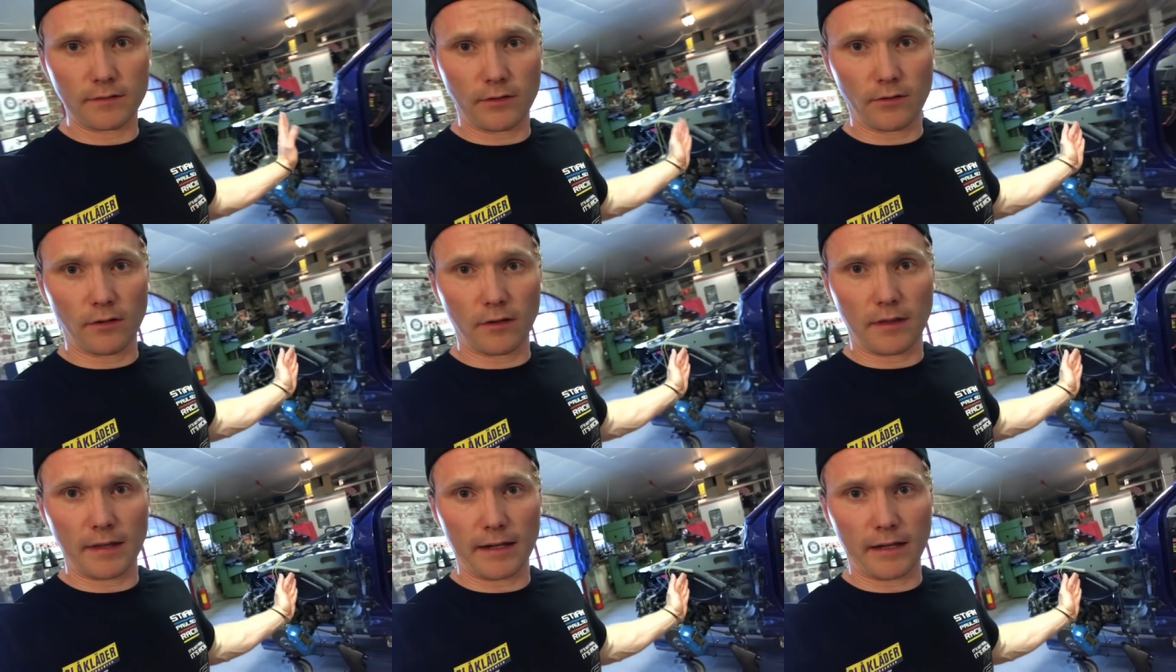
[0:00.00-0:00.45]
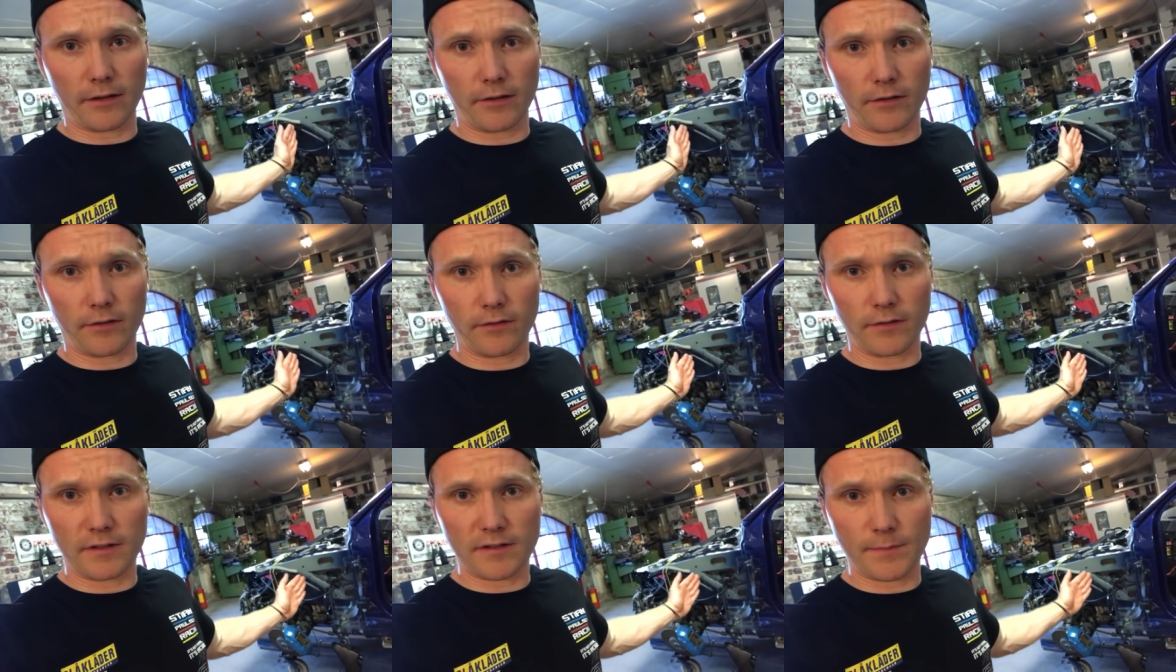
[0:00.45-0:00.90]
The only thing I'm
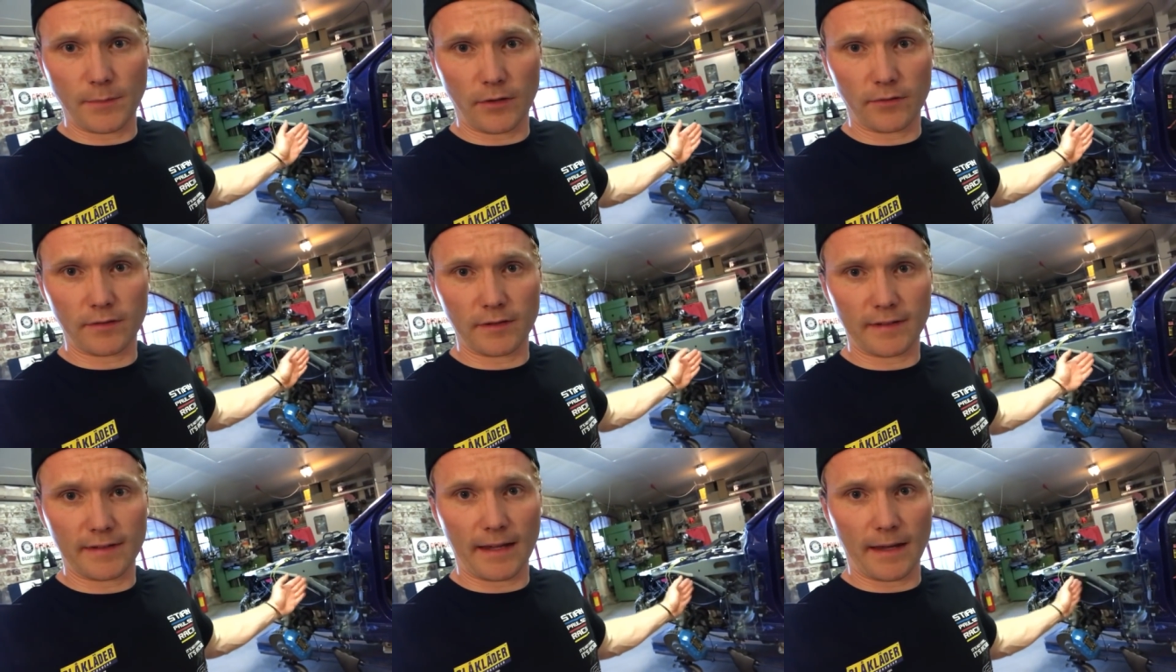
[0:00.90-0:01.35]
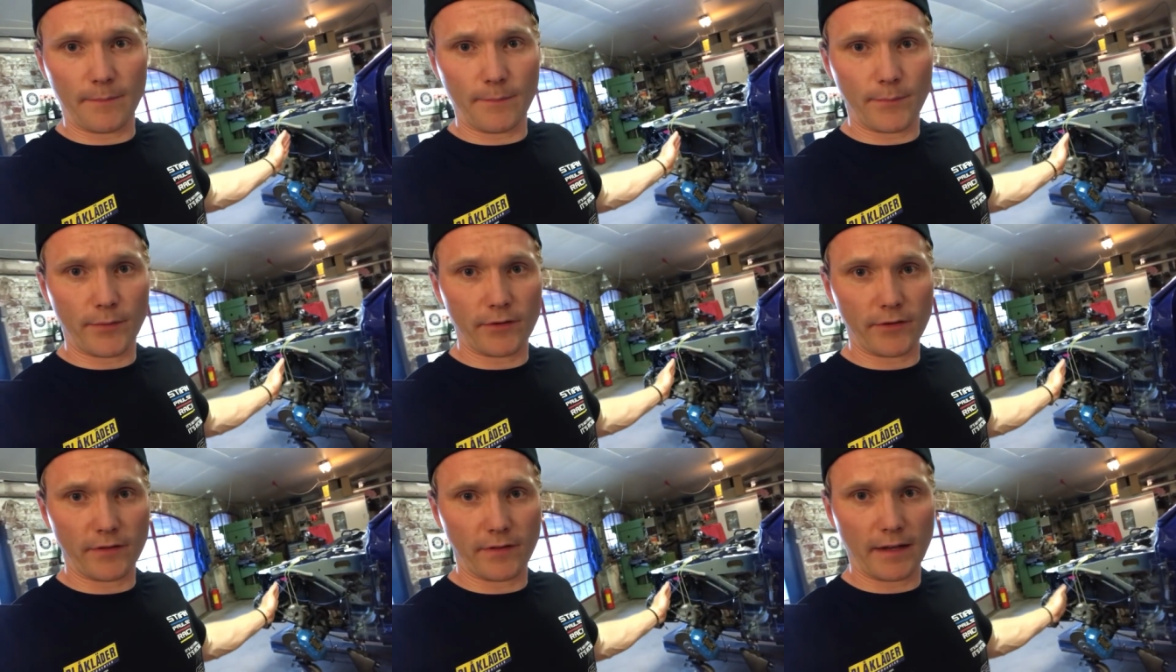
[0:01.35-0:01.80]
gonna do is mount the
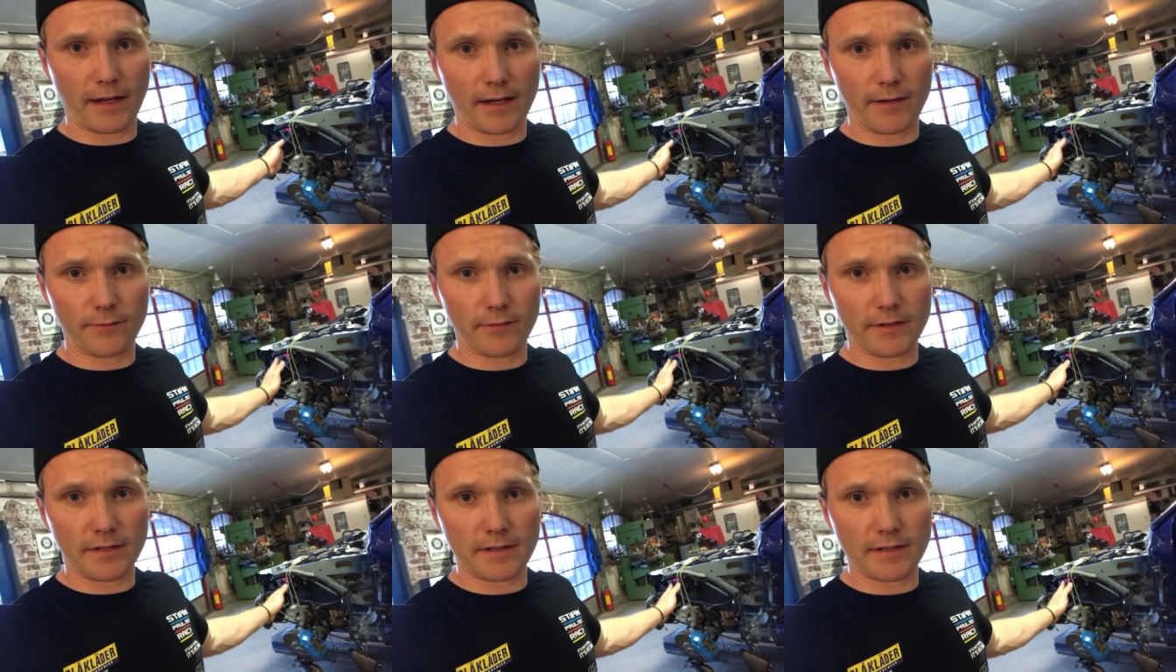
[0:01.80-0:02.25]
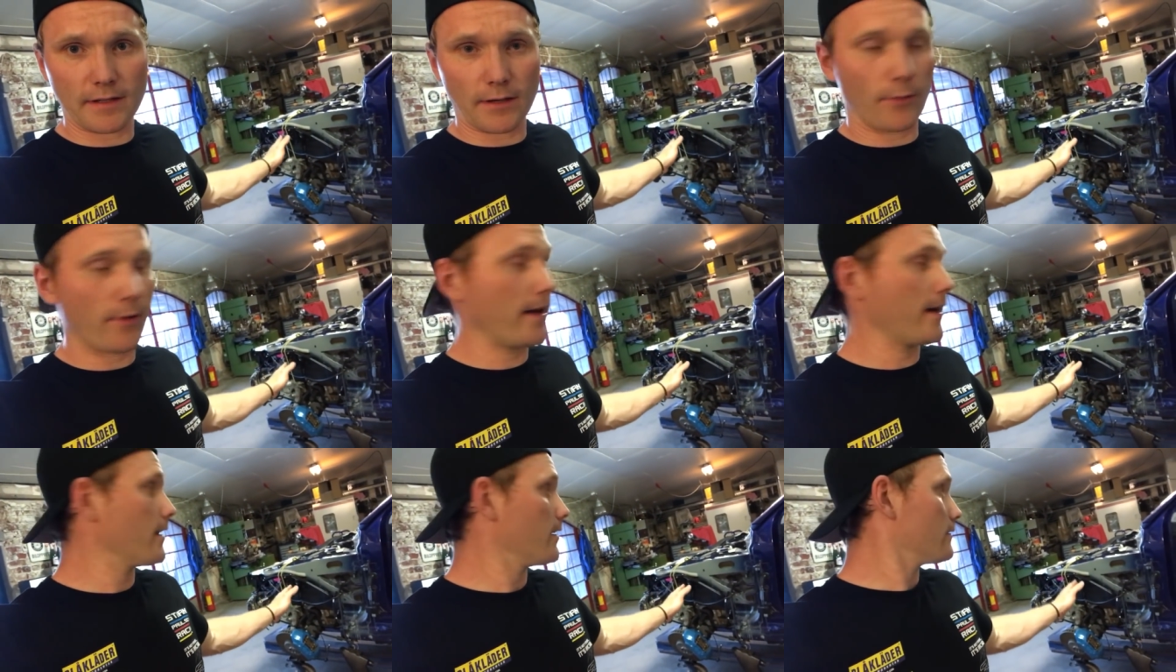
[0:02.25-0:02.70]
damper there which is
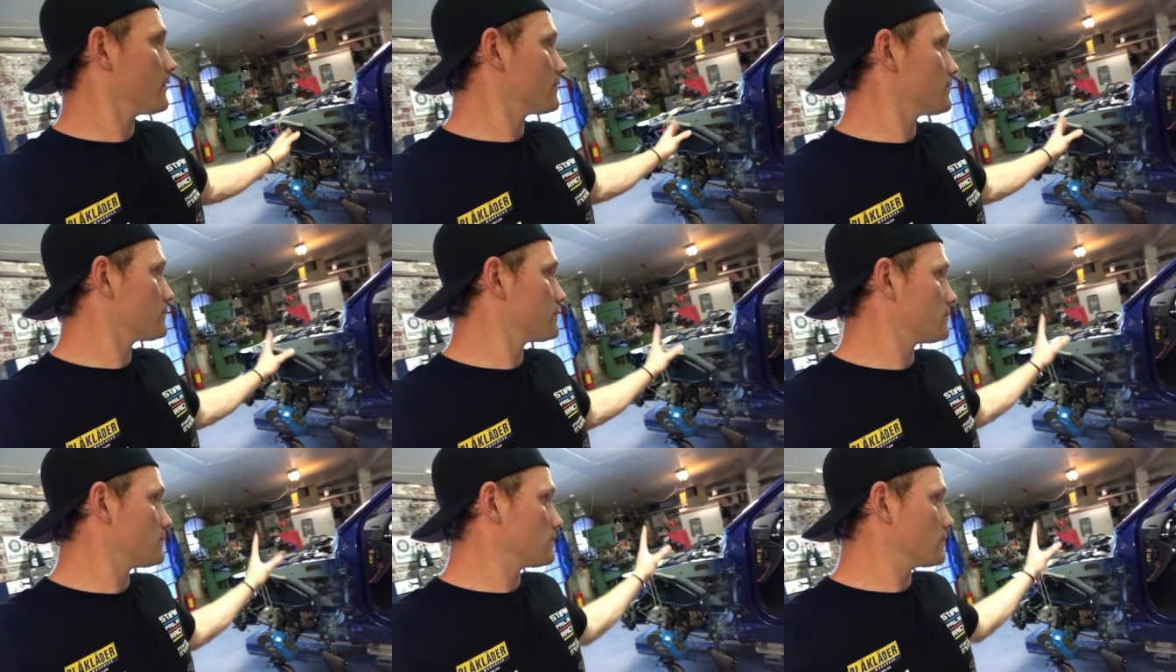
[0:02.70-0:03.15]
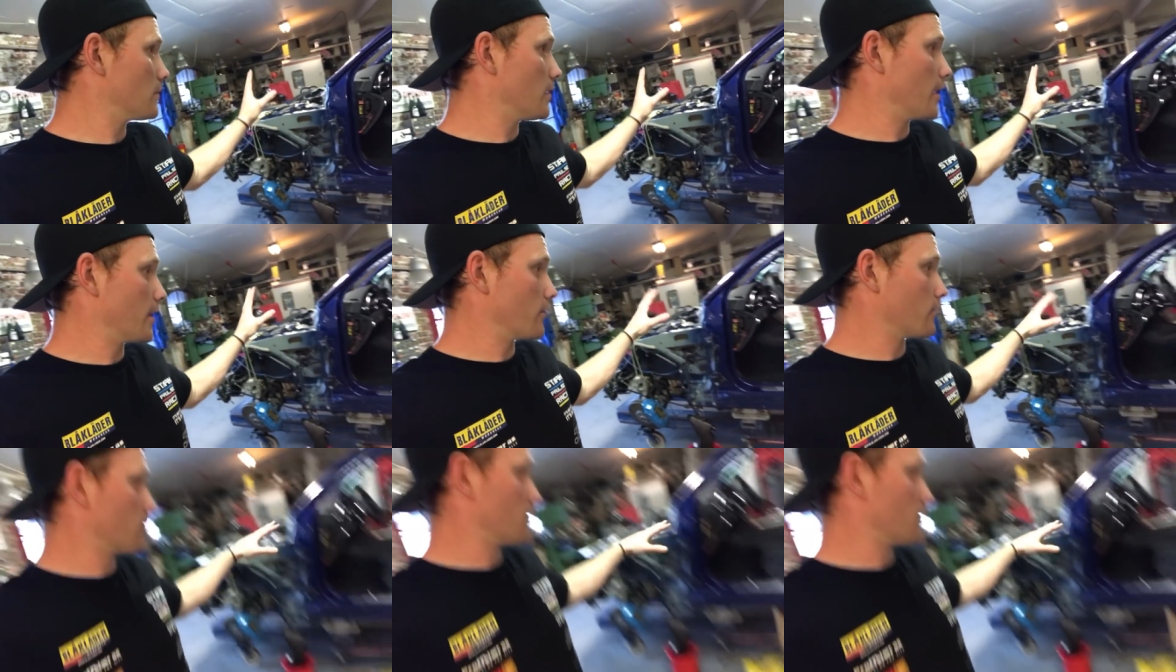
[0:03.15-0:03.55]
away. And I'm